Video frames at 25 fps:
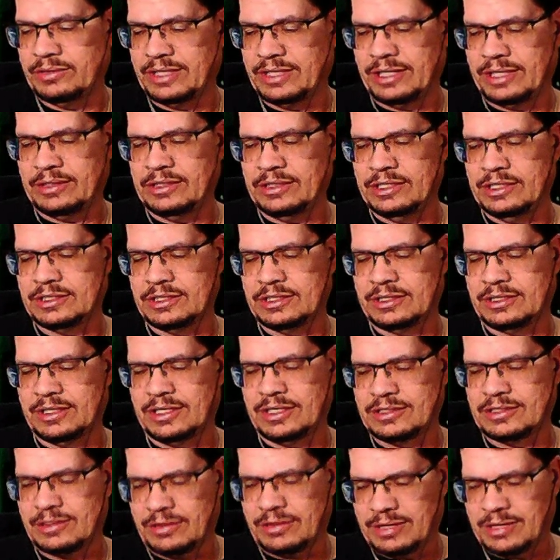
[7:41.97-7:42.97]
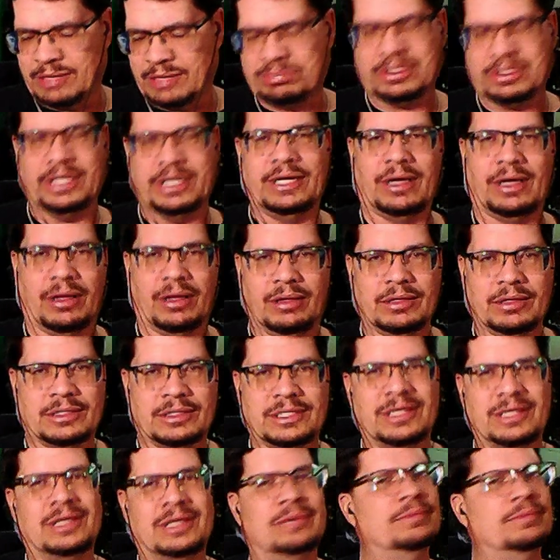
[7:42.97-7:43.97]
Now, is it a guitar I play all the
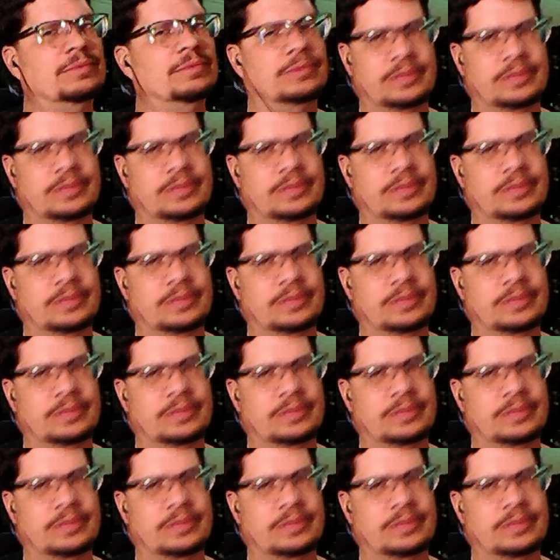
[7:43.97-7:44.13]
time?